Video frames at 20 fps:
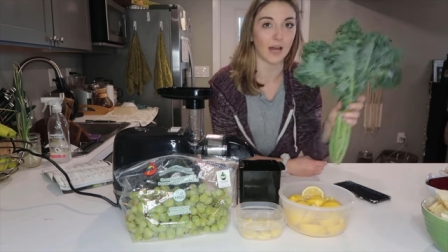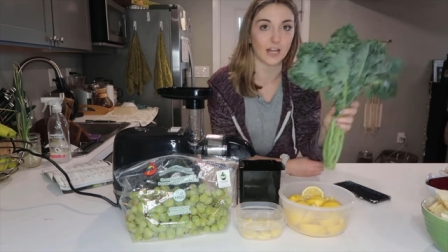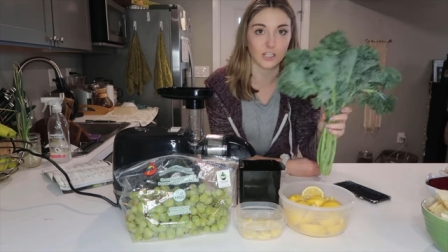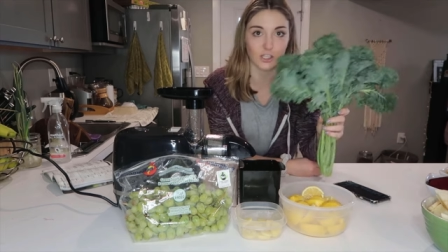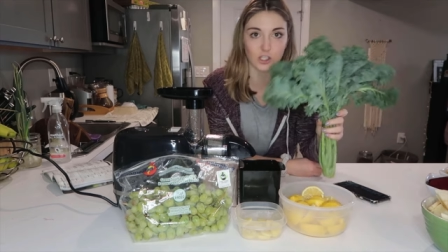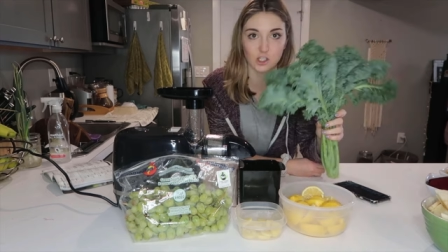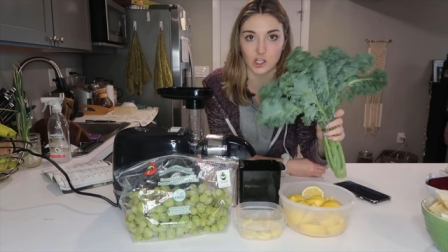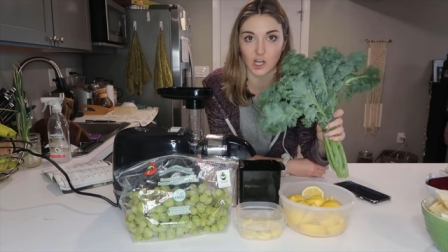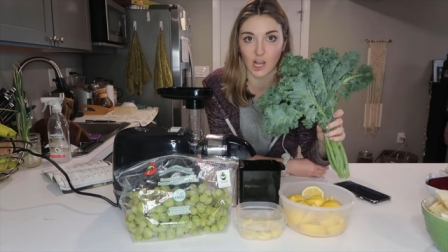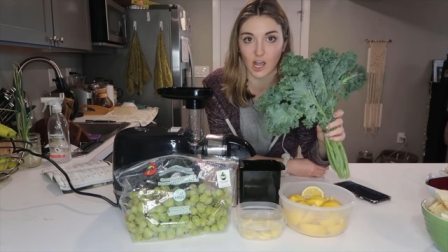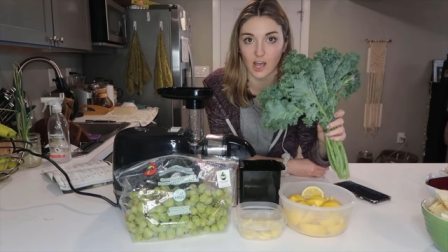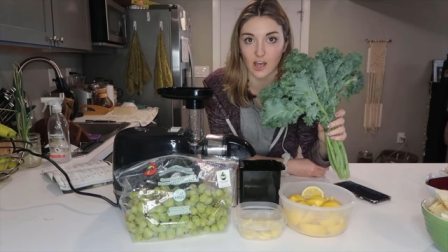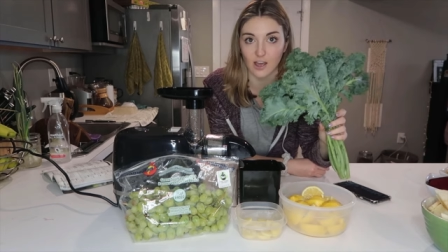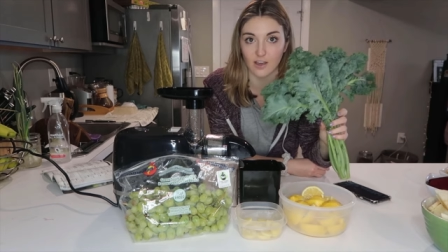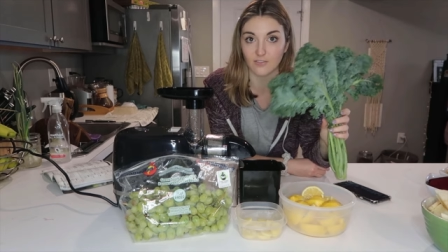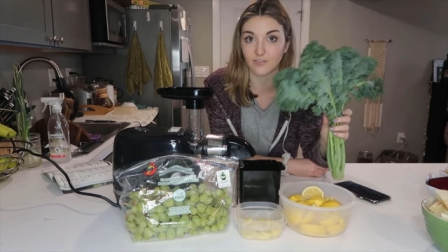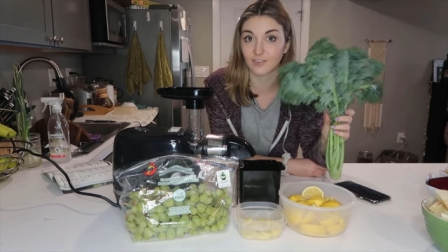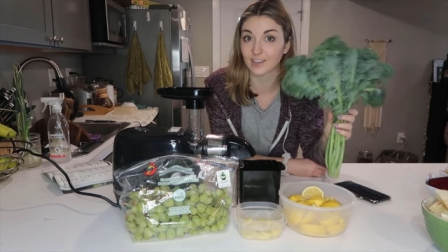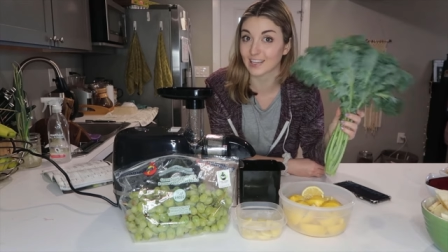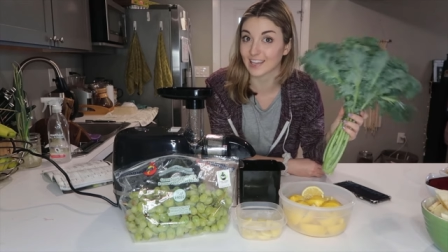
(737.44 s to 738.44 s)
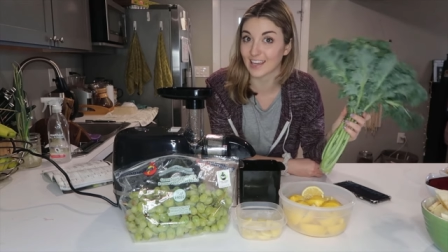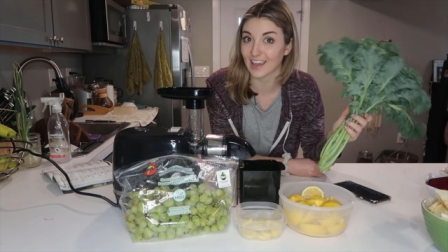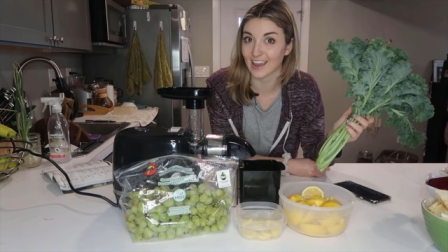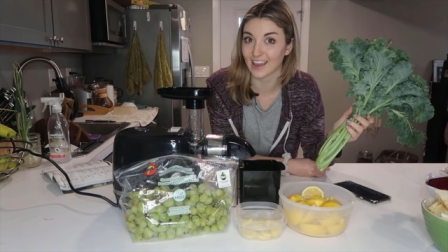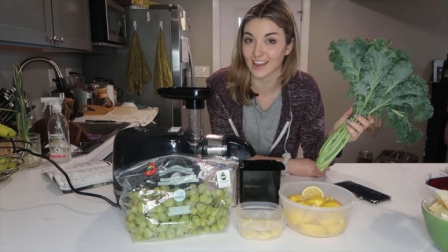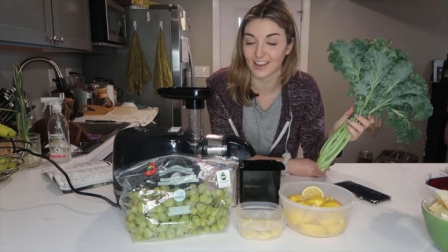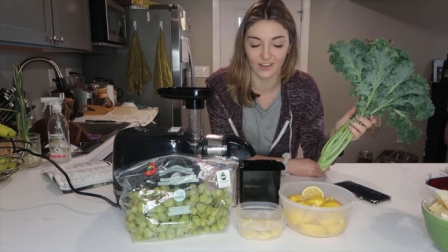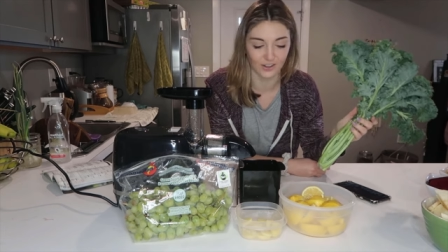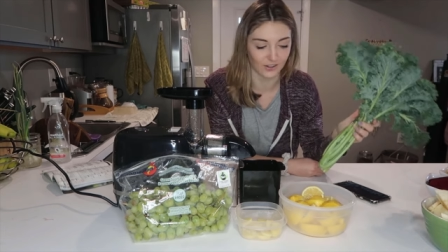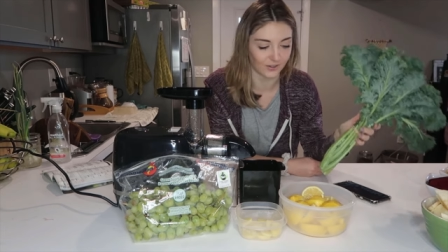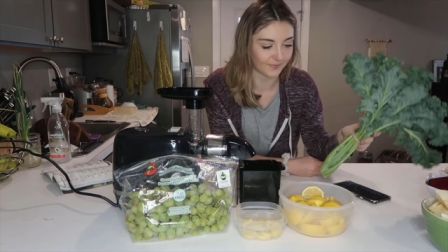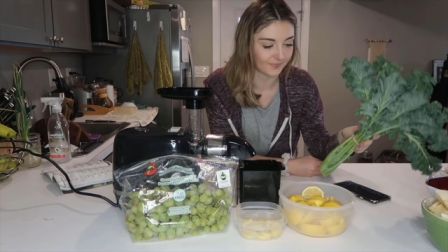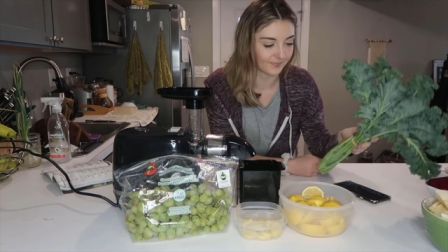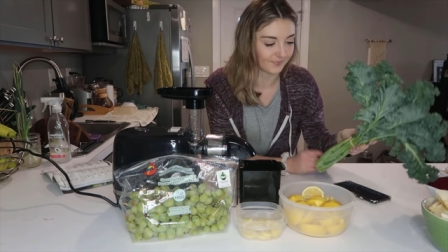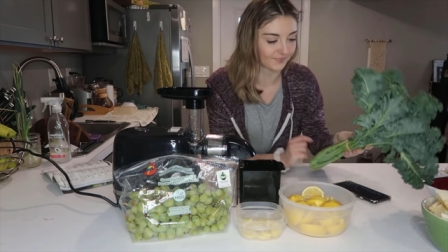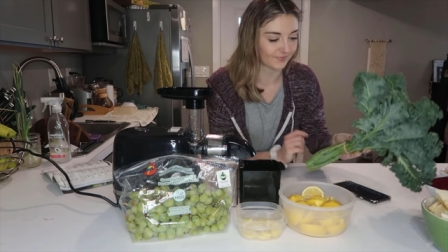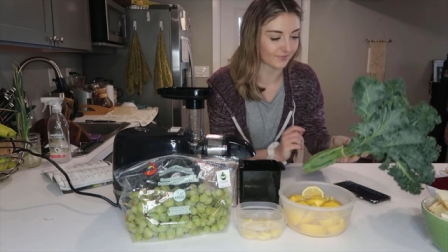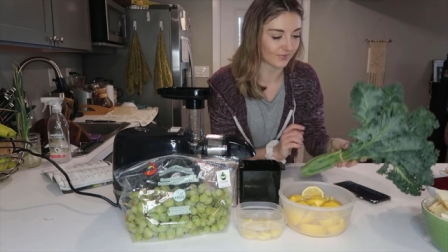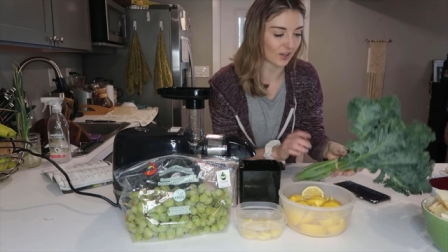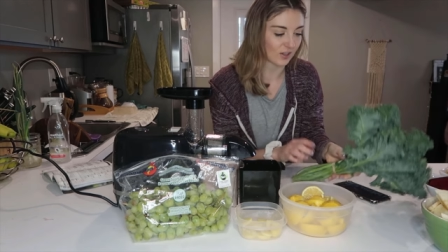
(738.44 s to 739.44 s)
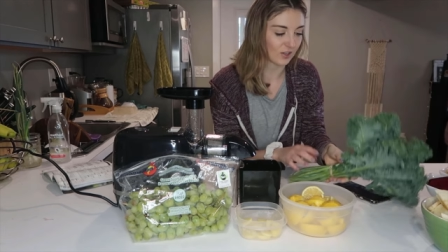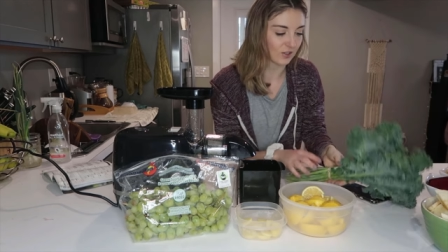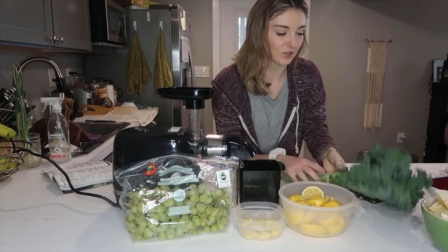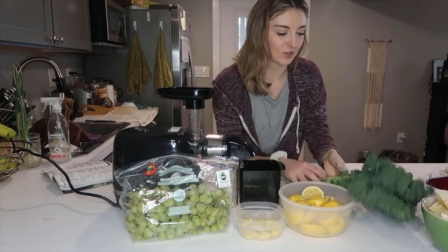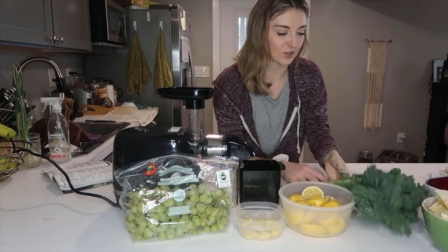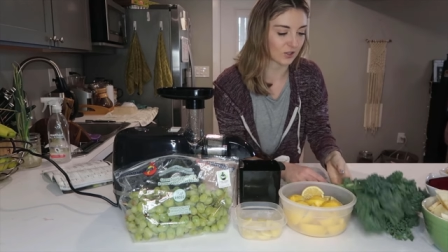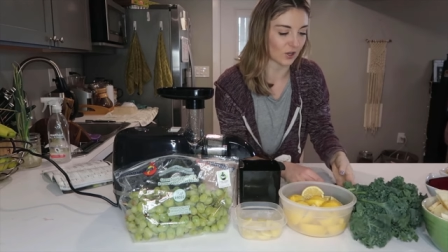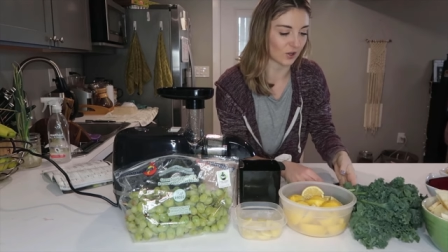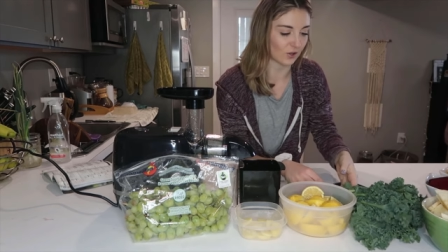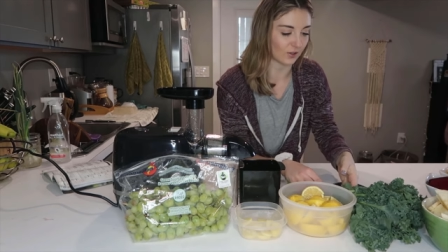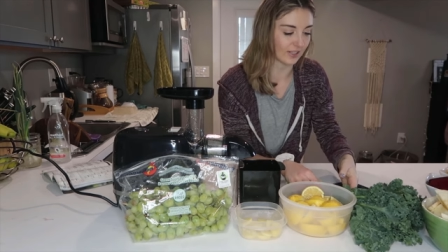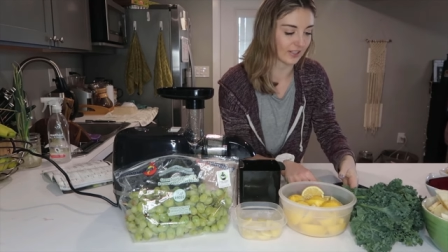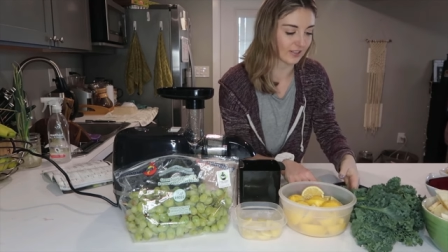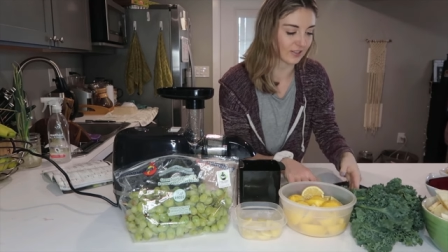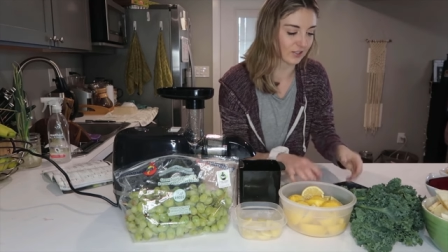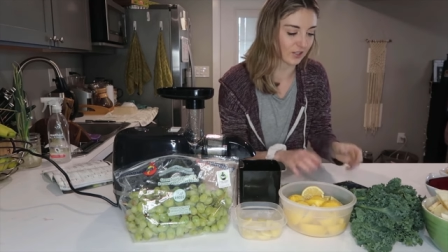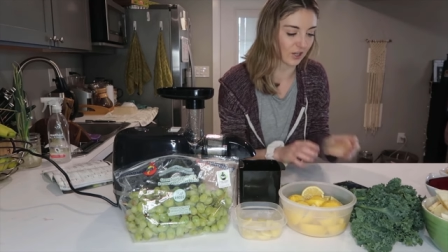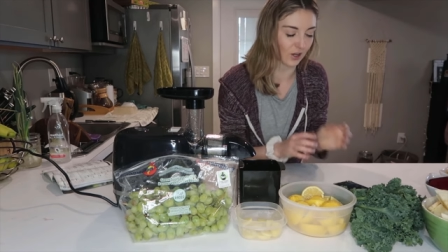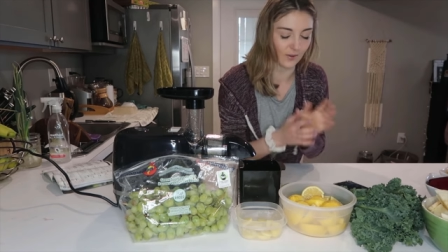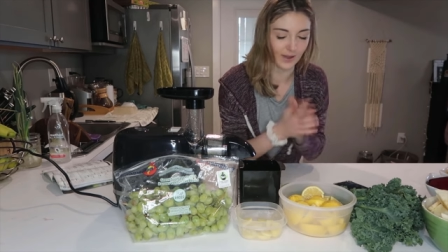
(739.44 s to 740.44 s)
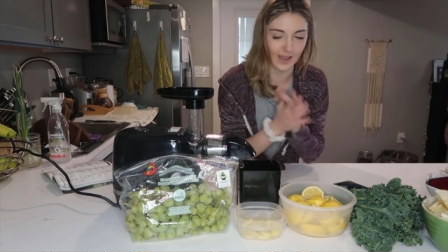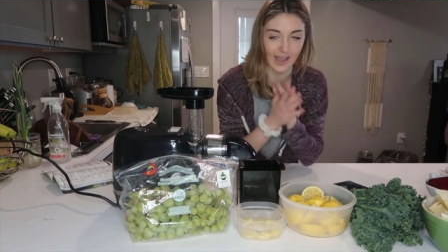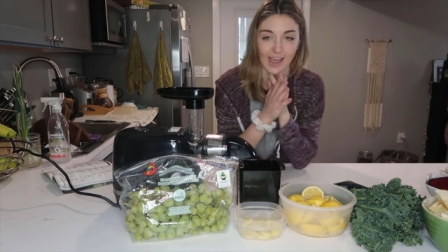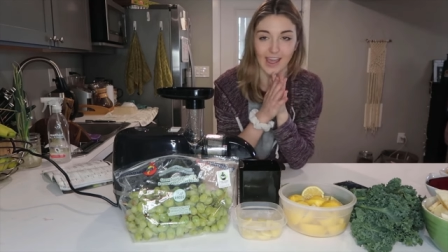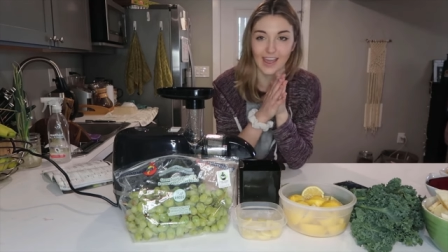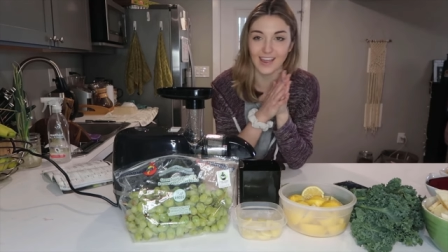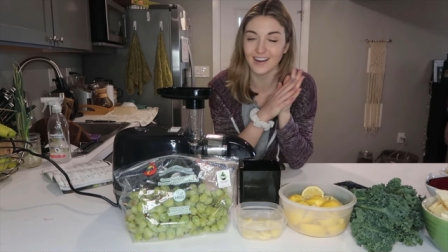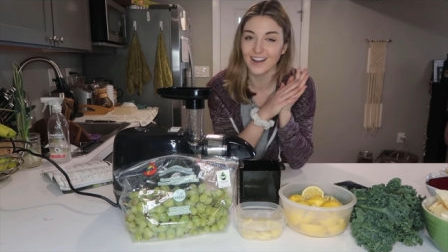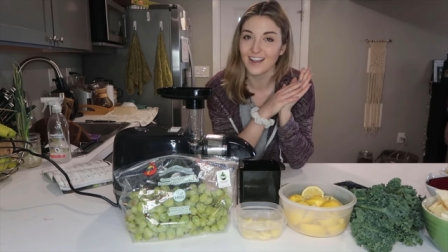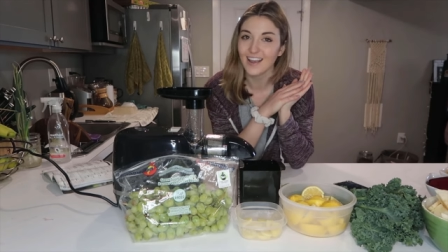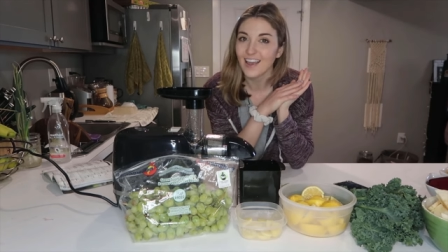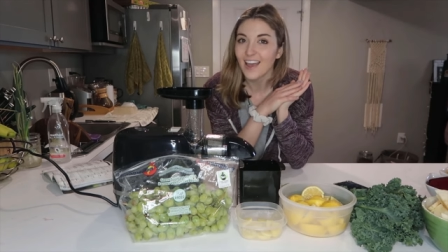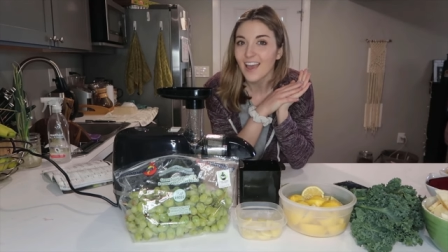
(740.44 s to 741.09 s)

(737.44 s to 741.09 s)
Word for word: bunch of kale. So let's go ahead